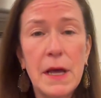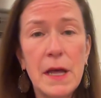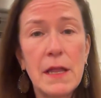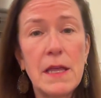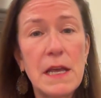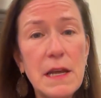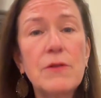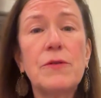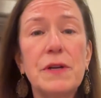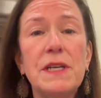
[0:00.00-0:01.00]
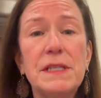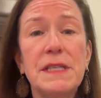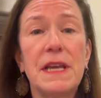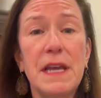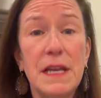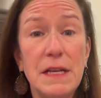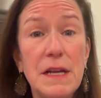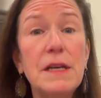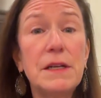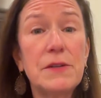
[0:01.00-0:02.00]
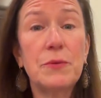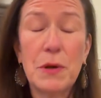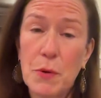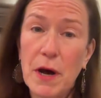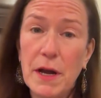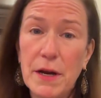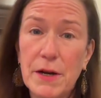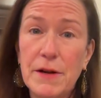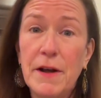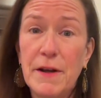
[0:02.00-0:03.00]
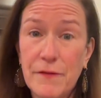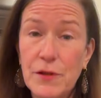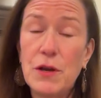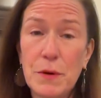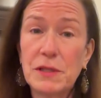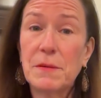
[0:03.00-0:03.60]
the increase in yield required for the U.S.